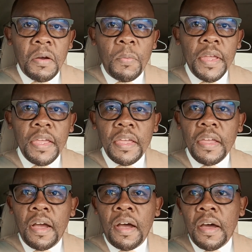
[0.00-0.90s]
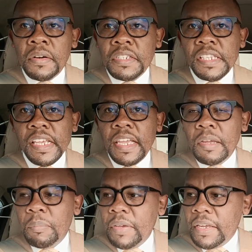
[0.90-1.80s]
we are
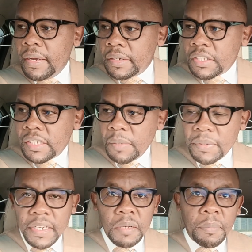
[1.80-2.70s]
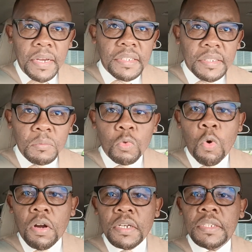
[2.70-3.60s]
seeing being exhibited by some
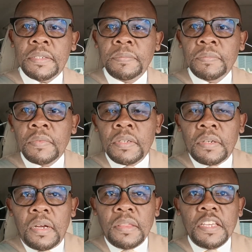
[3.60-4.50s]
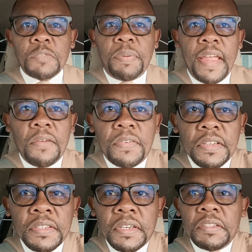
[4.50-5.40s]
quarters, and these
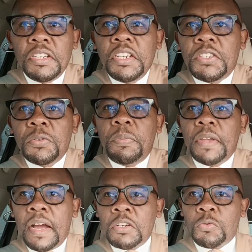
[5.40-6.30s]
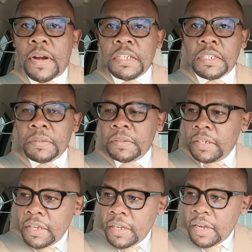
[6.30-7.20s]
behaviors need to be addressed.
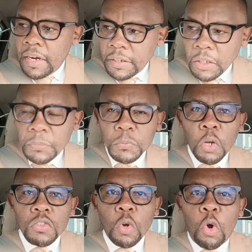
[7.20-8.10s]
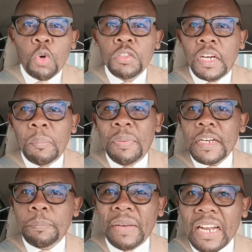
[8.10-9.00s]
And if not on a
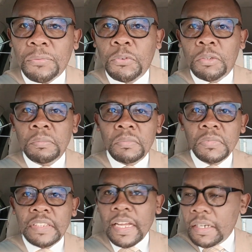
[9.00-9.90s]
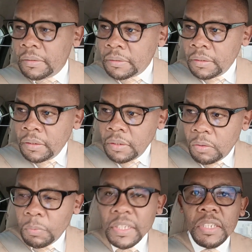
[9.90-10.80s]
better platform,
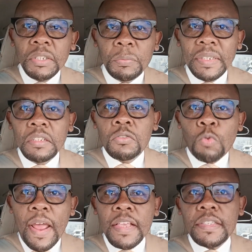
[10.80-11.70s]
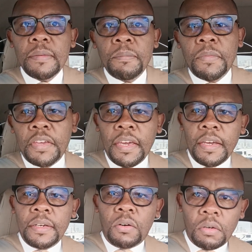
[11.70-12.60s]
then we will raise them
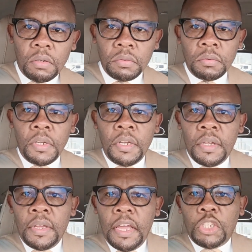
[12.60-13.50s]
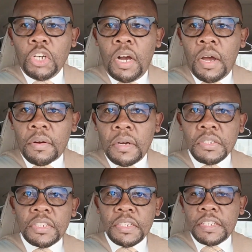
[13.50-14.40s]
here on HR
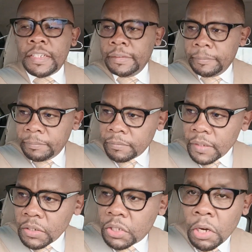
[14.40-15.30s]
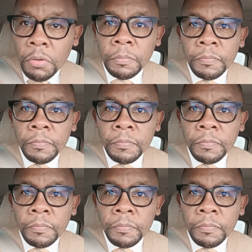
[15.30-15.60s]
Uncensored. And so